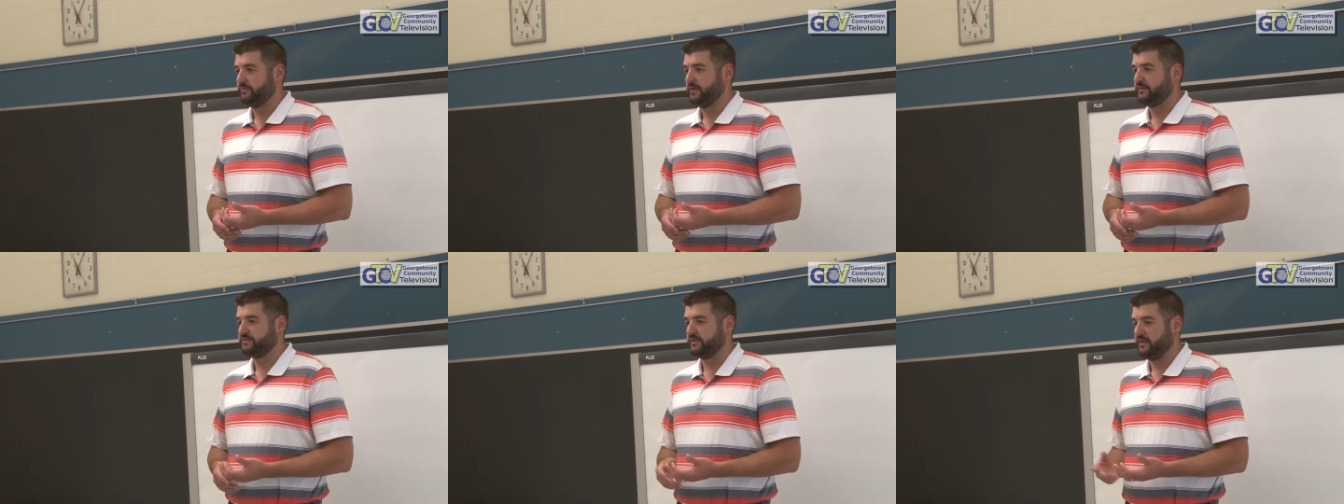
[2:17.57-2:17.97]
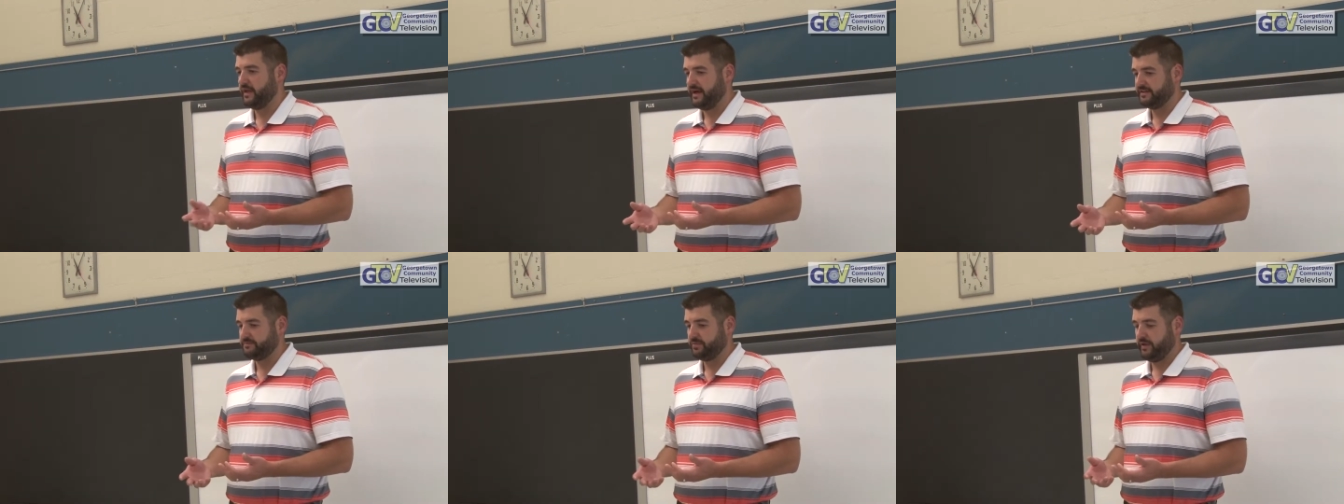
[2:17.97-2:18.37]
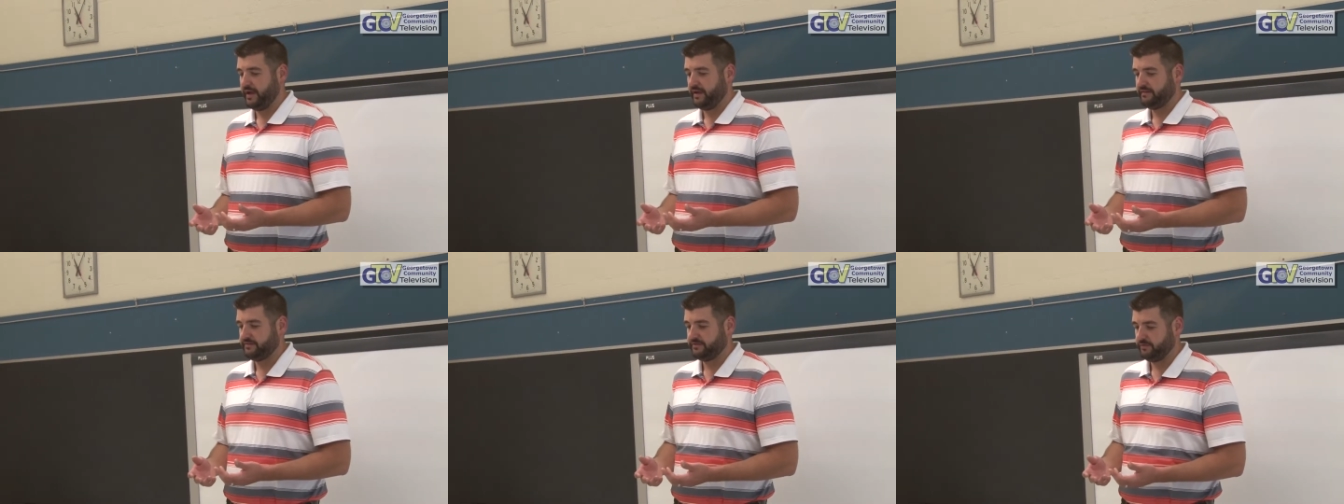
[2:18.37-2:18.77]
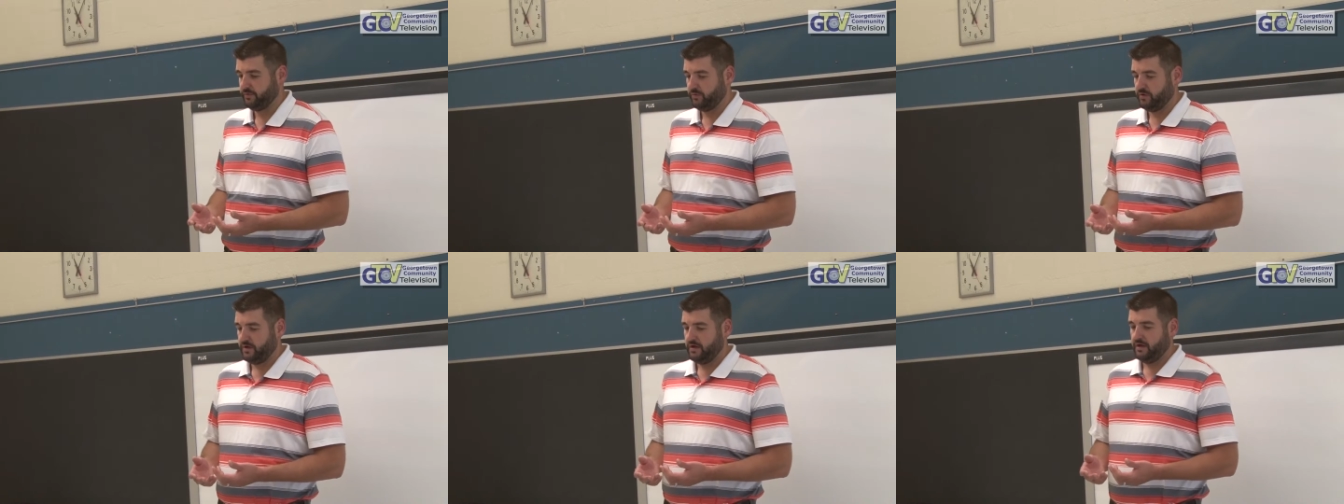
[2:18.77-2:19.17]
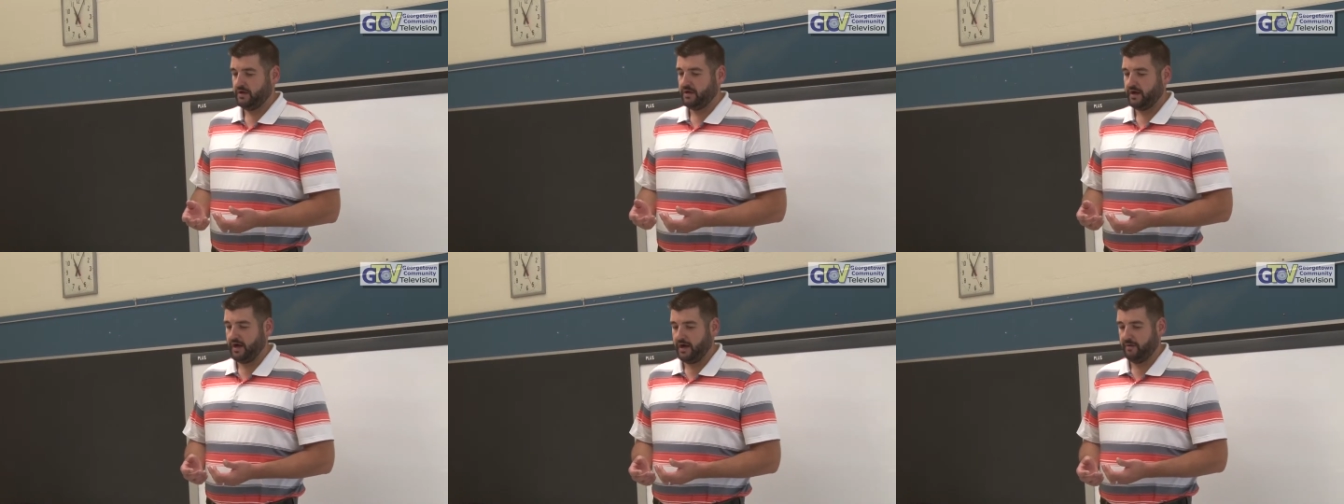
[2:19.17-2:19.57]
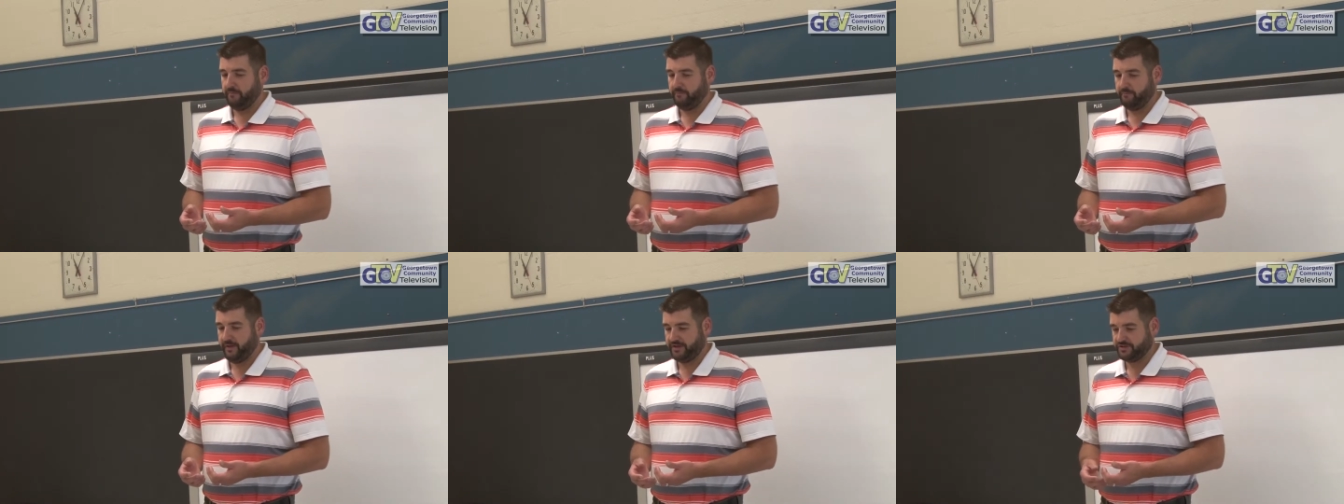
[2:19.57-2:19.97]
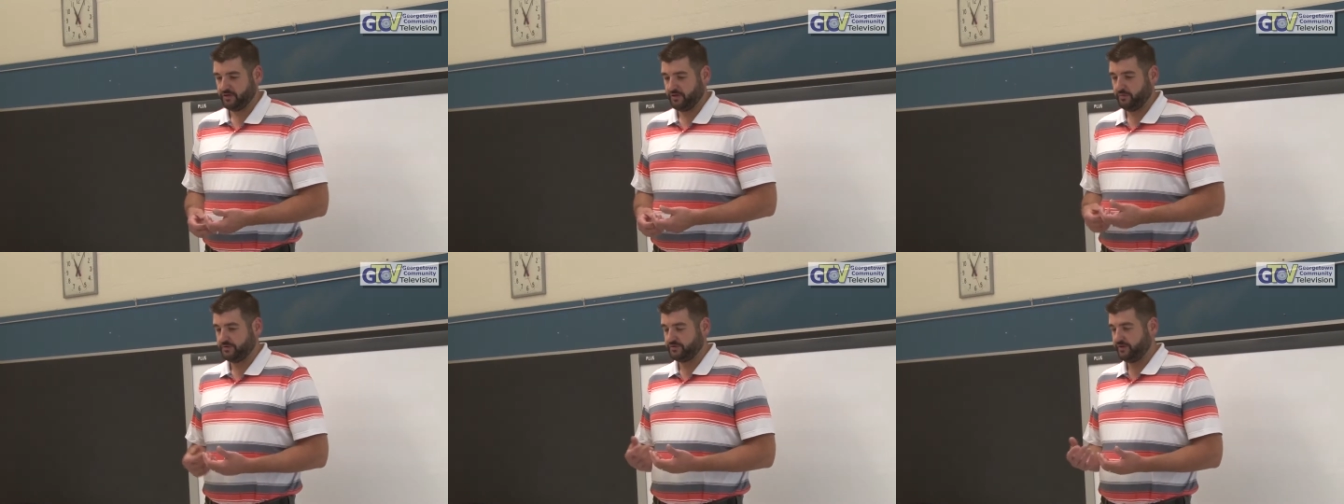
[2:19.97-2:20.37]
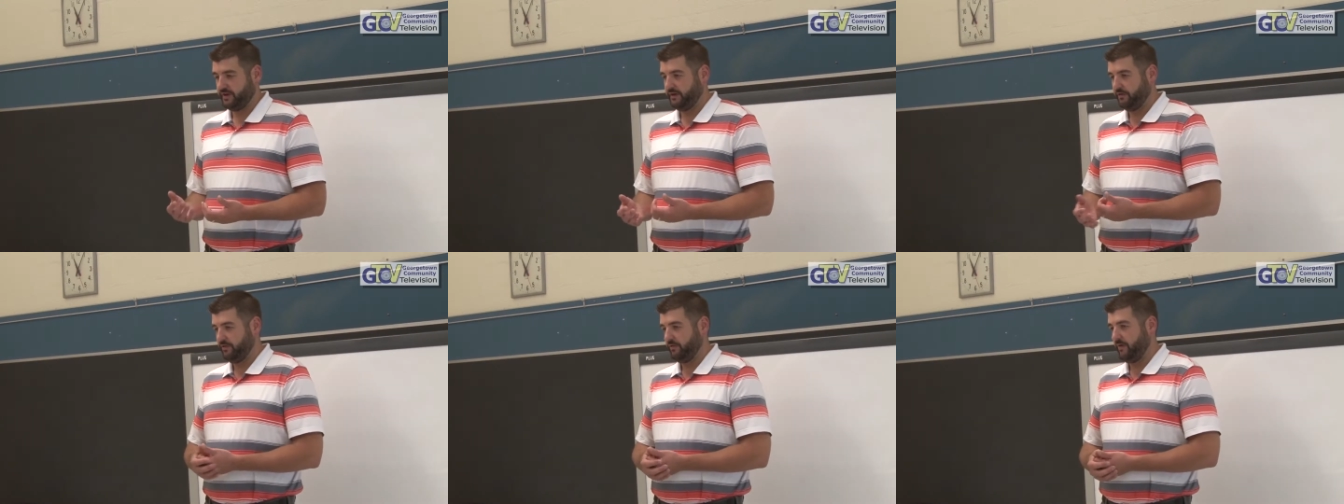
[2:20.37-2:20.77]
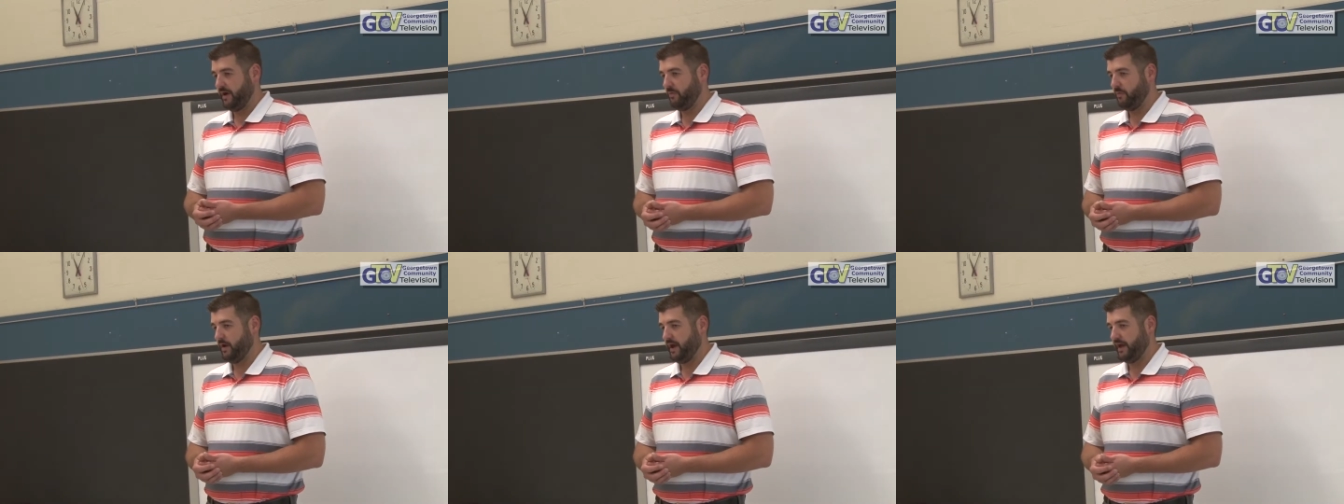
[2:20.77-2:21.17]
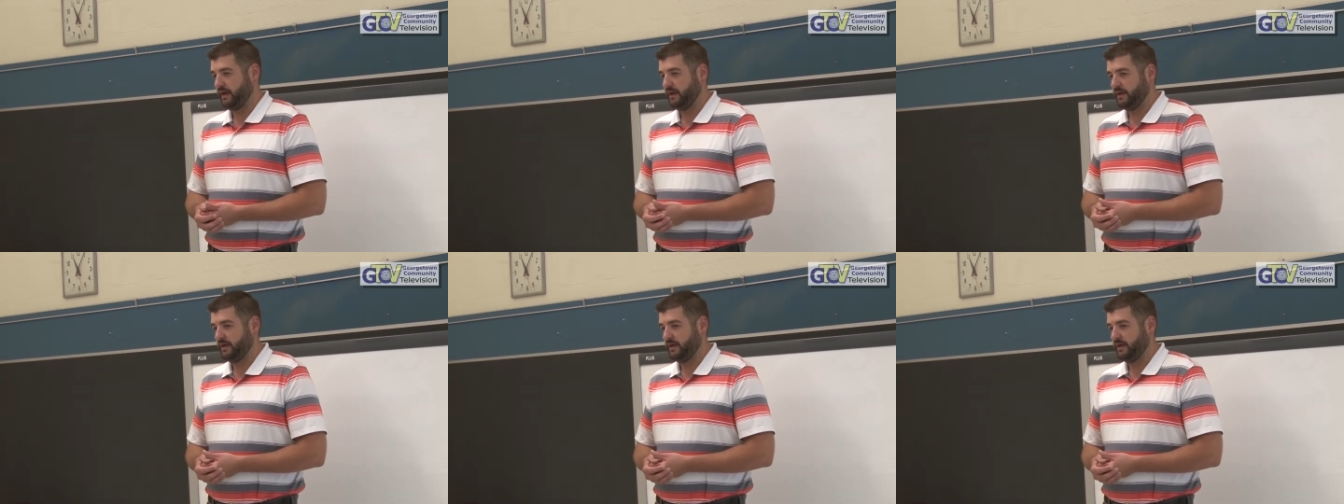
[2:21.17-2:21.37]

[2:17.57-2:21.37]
personalized plan to um, make sure that we're treating you the right way.